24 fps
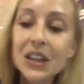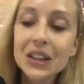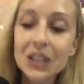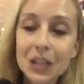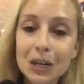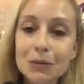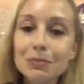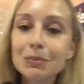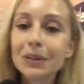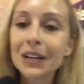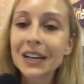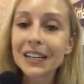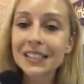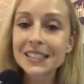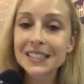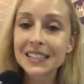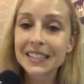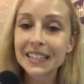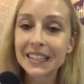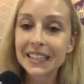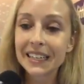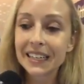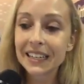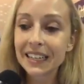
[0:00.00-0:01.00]
The
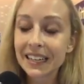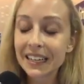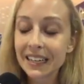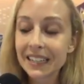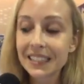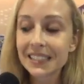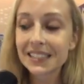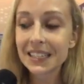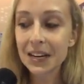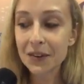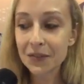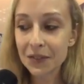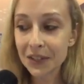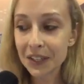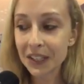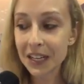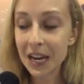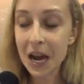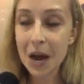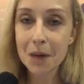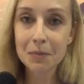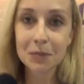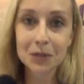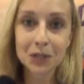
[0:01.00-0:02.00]
complexity definitely
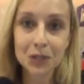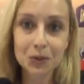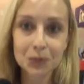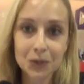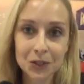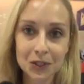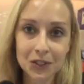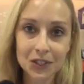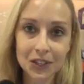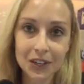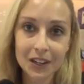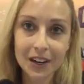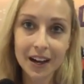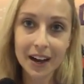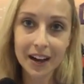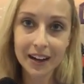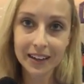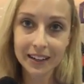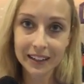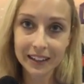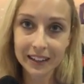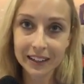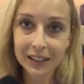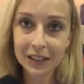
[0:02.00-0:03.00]
happens when you start
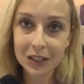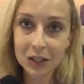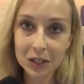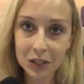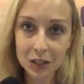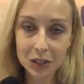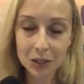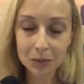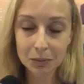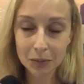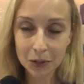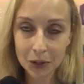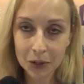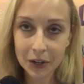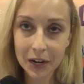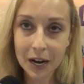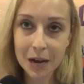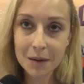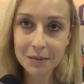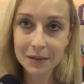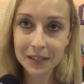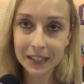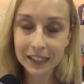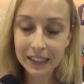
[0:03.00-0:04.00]
adding the, the
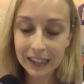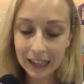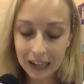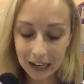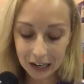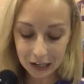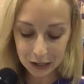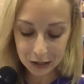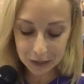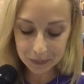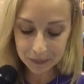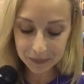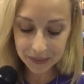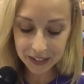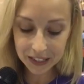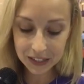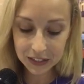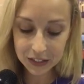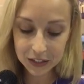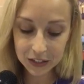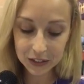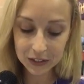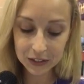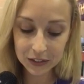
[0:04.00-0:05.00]
programming um,
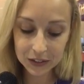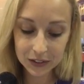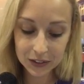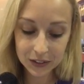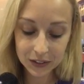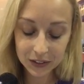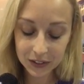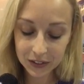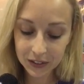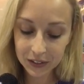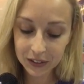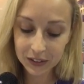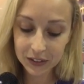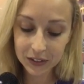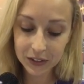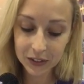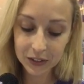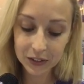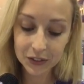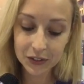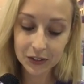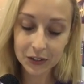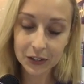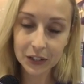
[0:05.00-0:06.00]
into your into
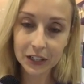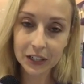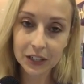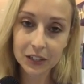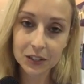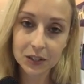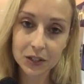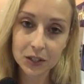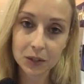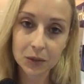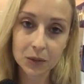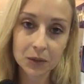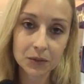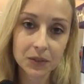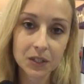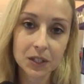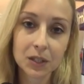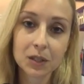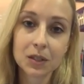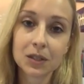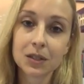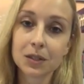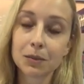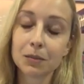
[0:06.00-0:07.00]
your circuit. So we've
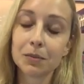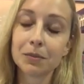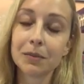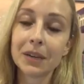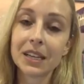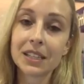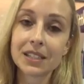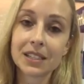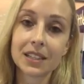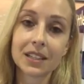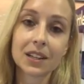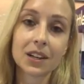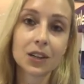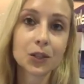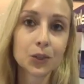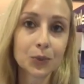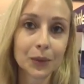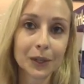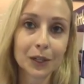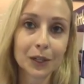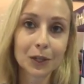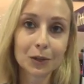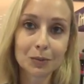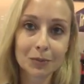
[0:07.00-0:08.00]
seen it in some amazing
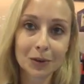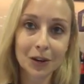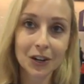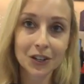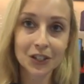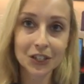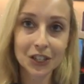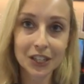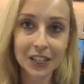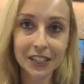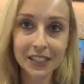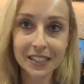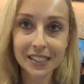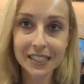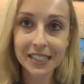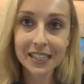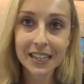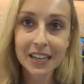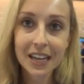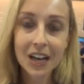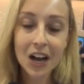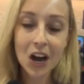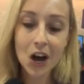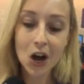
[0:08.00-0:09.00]
Arduino projects.
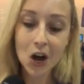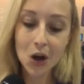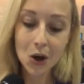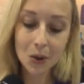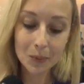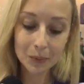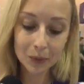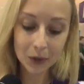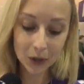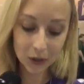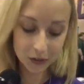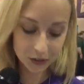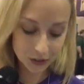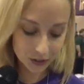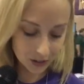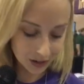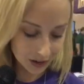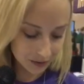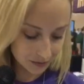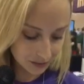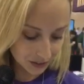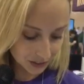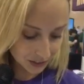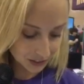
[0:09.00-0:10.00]
Um, we also
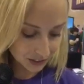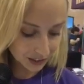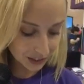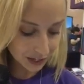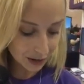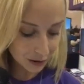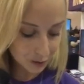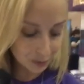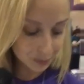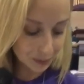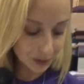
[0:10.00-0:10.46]
have this cloud